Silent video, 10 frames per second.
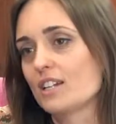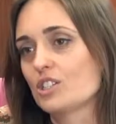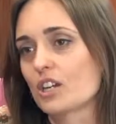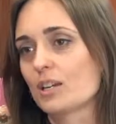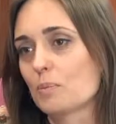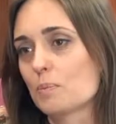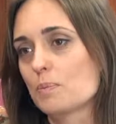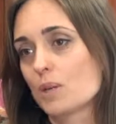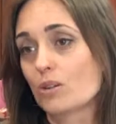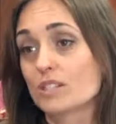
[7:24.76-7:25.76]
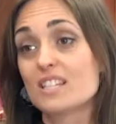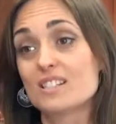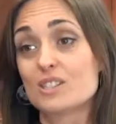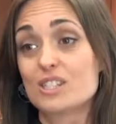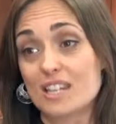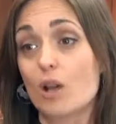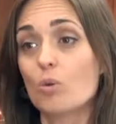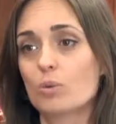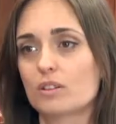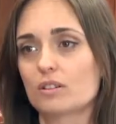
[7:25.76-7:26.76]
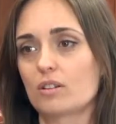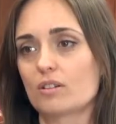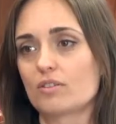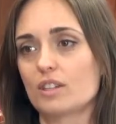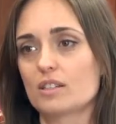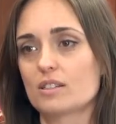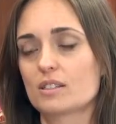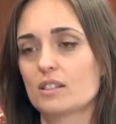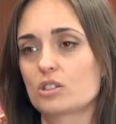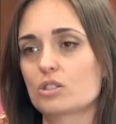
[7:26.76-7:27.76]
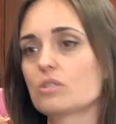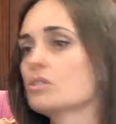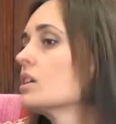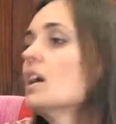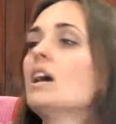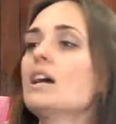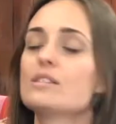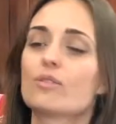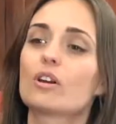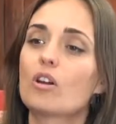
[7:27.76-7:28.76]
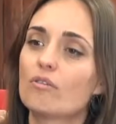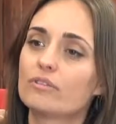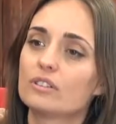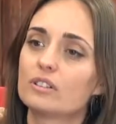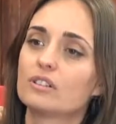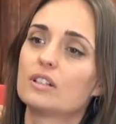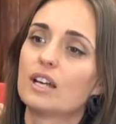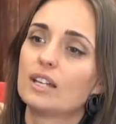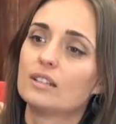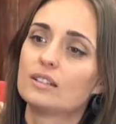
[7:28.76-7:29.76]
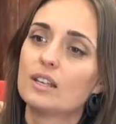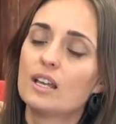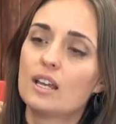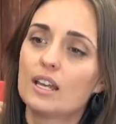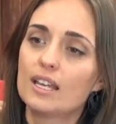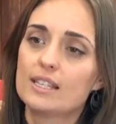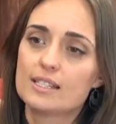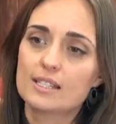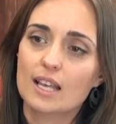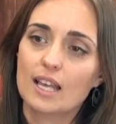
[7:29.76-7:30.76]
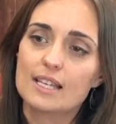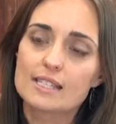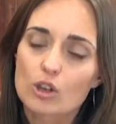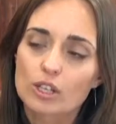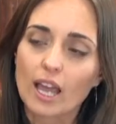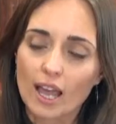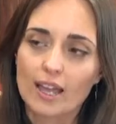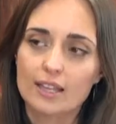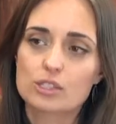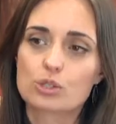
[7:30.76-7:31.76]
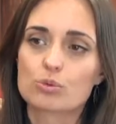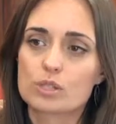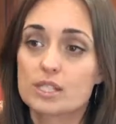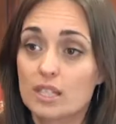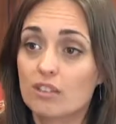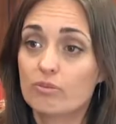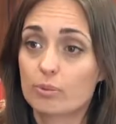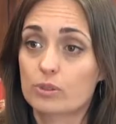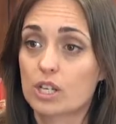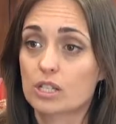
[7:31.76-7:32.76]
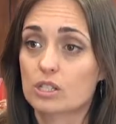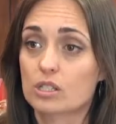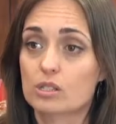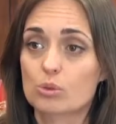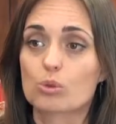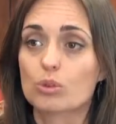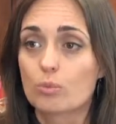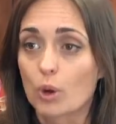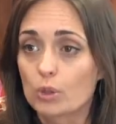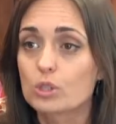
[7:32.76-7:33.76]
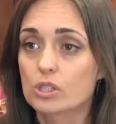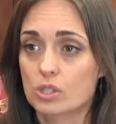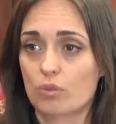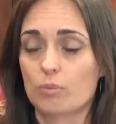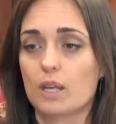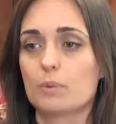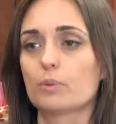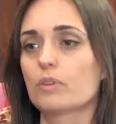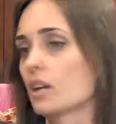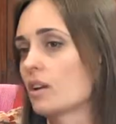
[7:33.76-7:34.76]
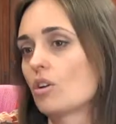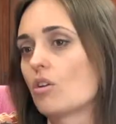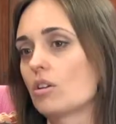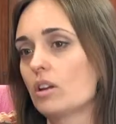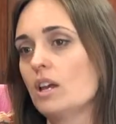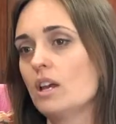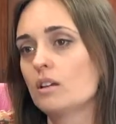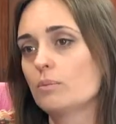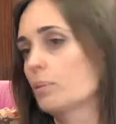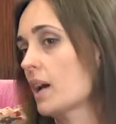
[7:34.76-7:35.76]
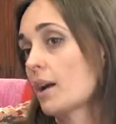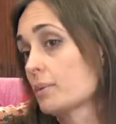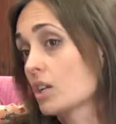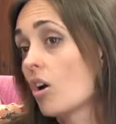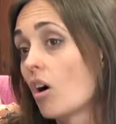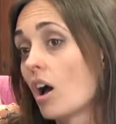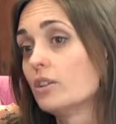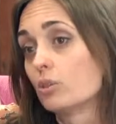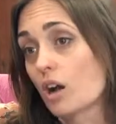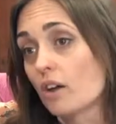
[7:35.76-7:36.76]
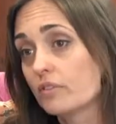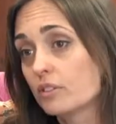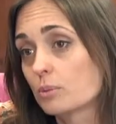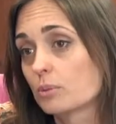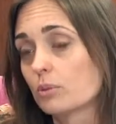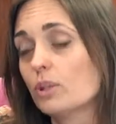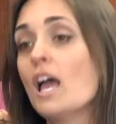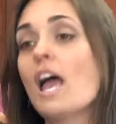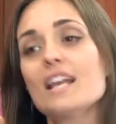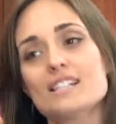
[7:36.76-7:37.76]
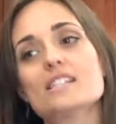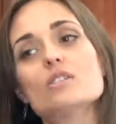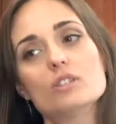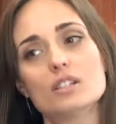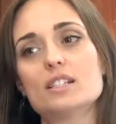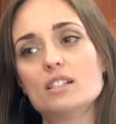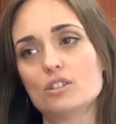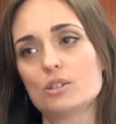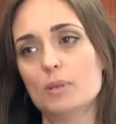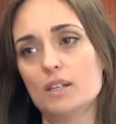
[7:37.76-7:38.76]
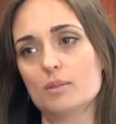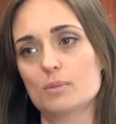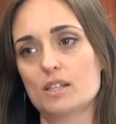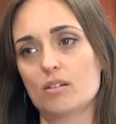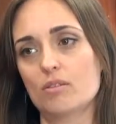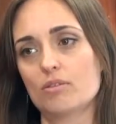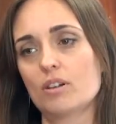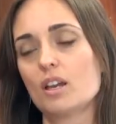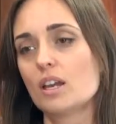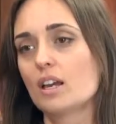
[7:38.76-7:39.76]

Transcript: AJ, because he's dealt with a lot of these issues. He's very confident, and he's okay to receive projections or emotions from people that are not perhaps kind or comfortable, and still continue to be himself.